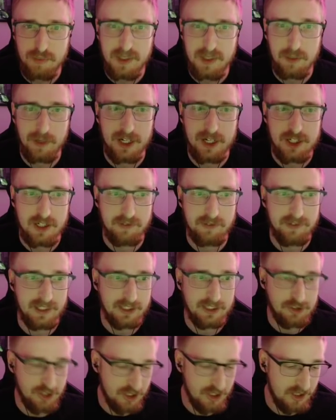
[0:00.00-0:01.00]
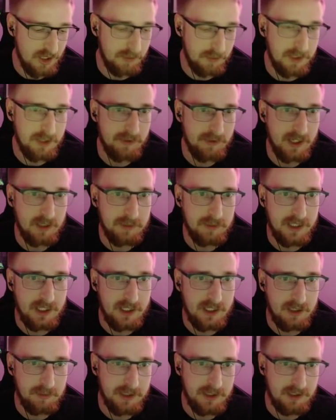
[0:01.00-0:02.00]
be watching for like Jin W randomly
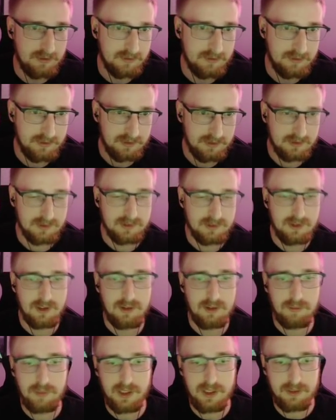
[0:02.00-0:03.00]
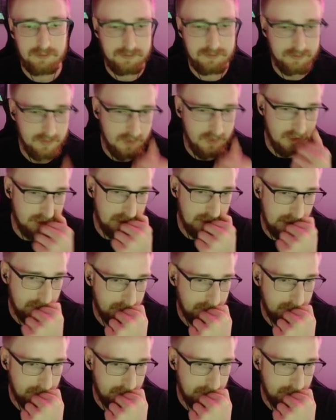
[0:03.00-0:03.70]
hitting me, but it's all good.